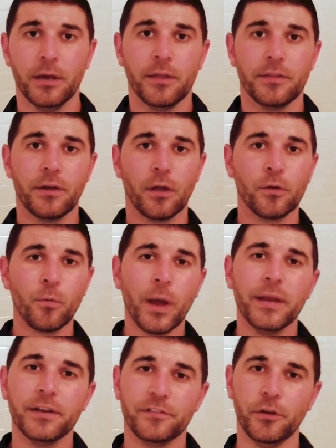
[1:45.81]
The other
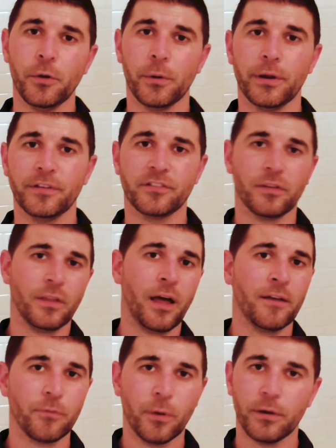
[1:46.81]
way to do it is a
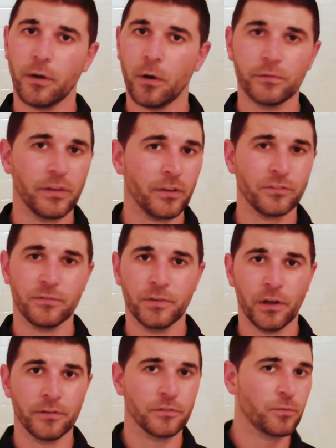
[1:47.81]
lot of what hotels have
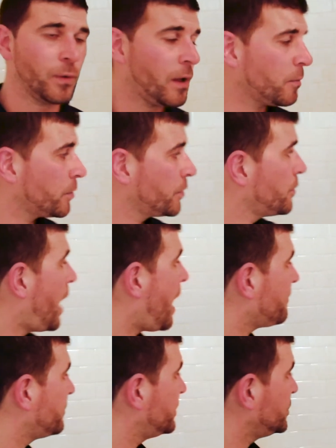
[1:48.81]
done as well, where you
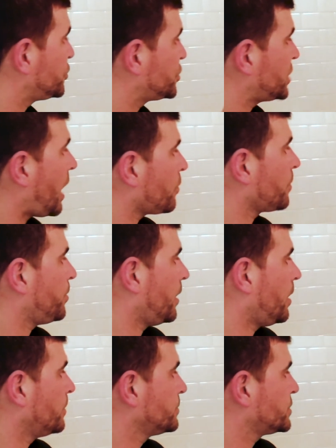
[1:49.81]
have these shower
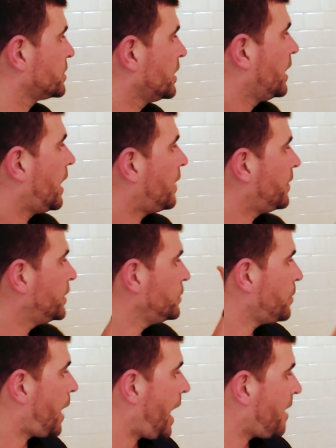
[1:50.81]
pumps, and then
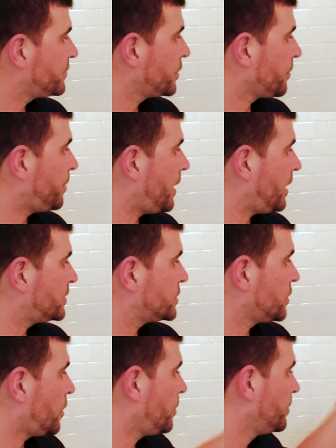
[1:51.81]
you have your bath
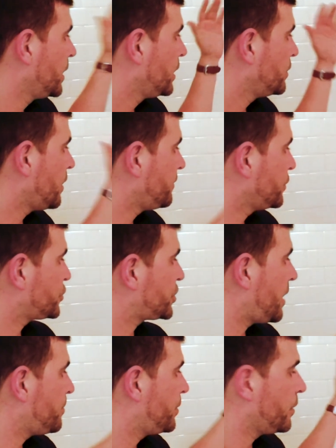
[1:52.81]
soap, you have your
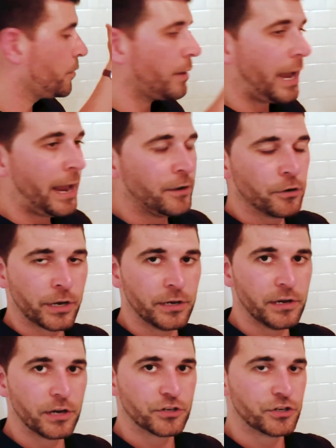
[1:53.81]
shampoo and your
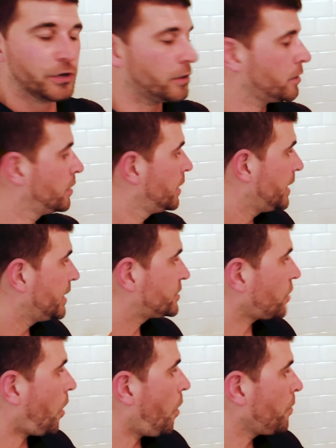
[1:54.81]
conditioner.
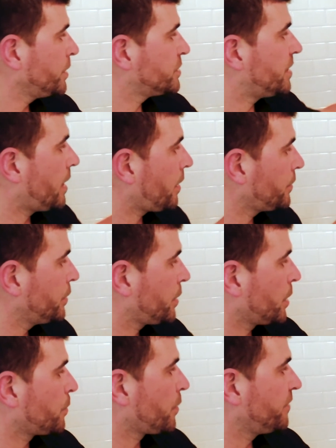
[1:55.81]
It's always there, you
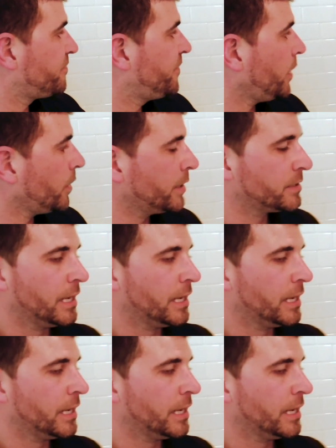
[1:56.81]
can refill it,